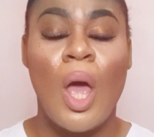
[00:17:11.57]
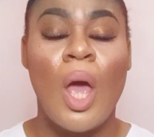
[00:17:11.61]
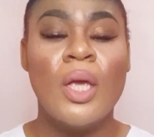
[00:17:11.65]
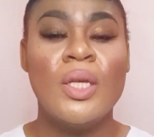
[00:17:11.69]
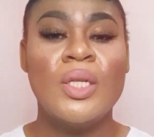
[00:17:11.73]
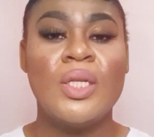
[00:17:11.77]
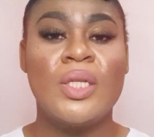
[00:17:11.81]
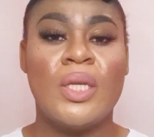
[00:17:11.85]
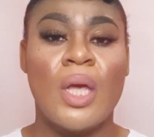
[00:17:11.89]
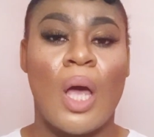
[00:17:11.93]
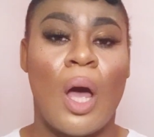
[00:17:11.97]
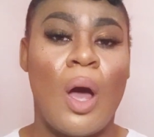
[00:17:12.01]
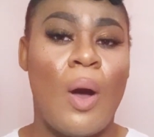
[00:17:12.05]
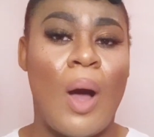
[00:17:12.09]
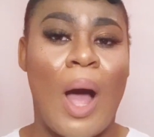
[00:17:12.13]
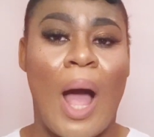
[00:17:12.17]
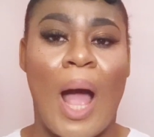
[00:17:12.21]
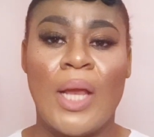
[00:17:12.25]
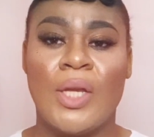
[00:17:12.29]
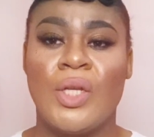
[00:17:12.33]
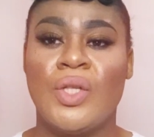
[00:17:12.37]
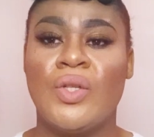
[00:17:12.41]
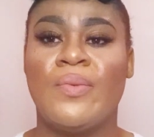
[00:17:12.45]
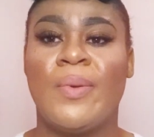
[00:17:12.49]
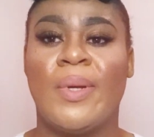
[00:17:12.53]
So
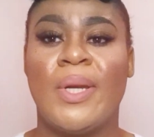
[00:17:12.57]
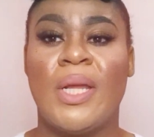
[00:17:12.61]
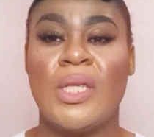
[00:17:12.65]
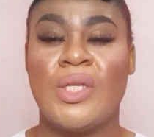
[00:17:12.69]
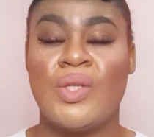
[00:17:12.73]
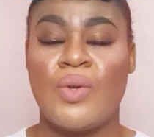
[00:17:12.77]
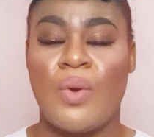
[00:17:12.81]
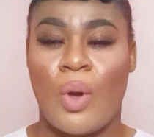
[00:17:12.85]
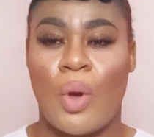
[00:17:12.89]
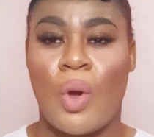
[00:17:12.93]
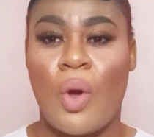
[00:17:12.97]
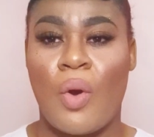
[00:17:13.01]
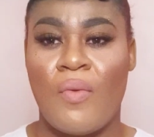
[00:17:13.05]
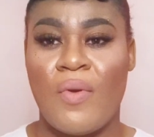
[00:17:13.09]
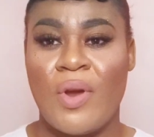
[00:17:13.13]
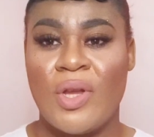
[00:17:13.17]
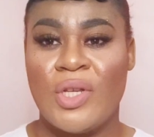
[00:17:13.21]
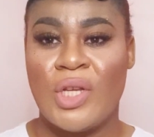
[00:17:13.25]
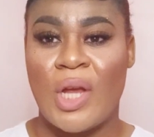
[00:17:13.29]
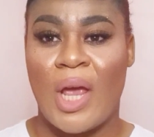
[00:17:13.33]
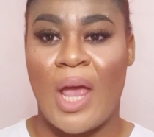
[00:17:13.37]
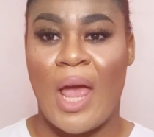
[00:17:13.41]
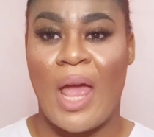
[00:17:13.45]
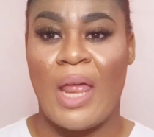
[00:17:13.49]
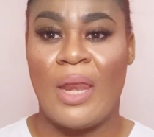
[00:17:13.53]
I just wanted to
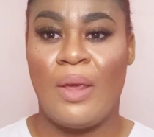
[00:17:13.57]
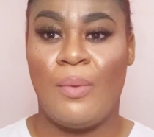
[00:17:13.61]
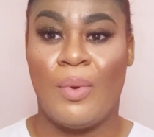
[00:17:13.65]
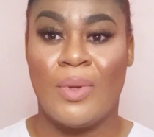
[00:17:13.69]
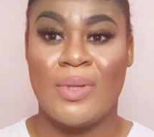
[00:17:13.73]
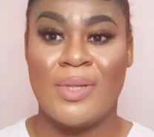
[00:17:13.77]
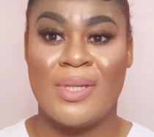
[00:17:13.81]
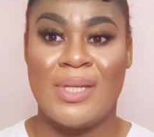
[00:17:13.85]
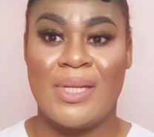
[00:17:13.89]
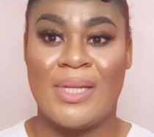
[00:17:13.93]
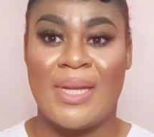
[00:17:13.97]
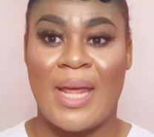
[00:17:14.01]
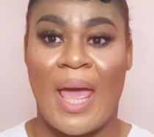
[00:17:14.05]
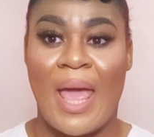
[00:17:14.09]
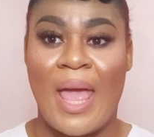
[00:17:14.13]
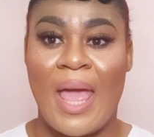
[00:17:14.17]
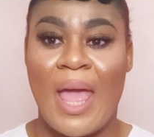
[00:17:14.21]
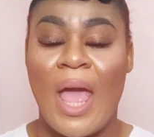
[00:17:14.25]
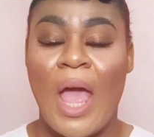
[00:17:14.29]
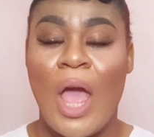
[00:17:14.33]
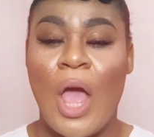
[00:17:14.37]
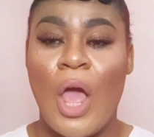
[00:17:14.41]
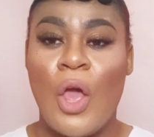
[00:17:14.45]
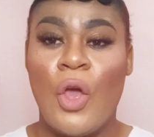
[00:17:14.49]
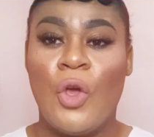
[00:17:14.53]
encourage anyone
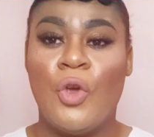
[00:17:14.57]
today